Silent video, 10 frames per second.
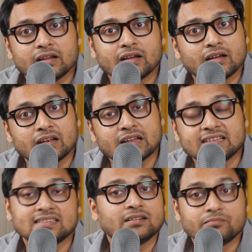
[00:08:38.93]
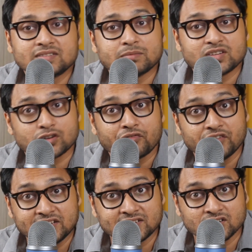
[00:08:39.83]
uh, is a subject
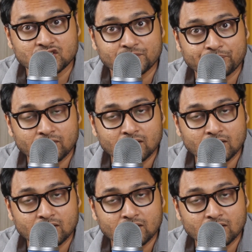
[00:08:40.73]
of research.